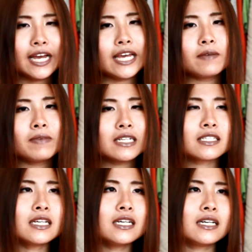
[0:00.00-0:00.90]
It makes
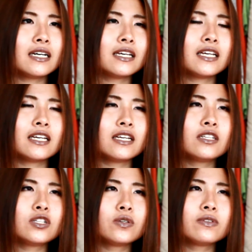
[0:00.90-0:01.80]
it
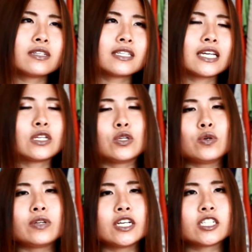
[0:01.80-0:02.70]
into this like
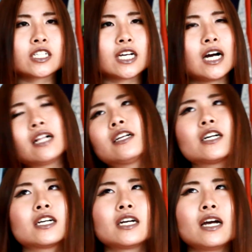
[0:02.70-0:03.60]
nudish
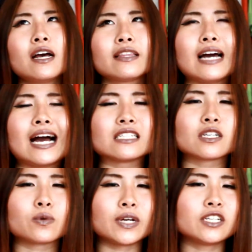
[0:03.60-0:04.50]
color that has a
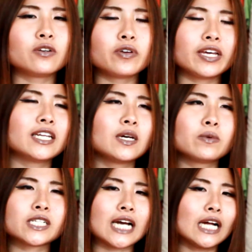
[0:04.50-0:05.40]
gray tone in it
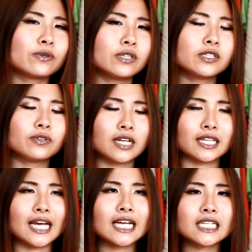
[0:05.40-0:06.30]
which I really really
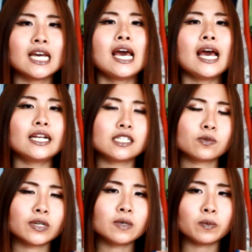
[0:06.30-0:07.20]
liked. It is
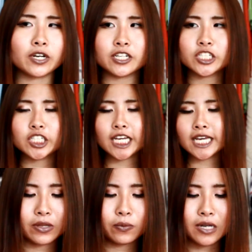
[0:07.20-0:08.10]
what I'm wearing today.
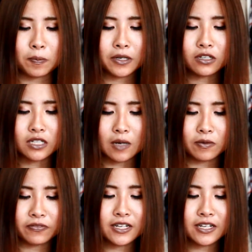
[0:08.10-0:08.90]
What I put on top of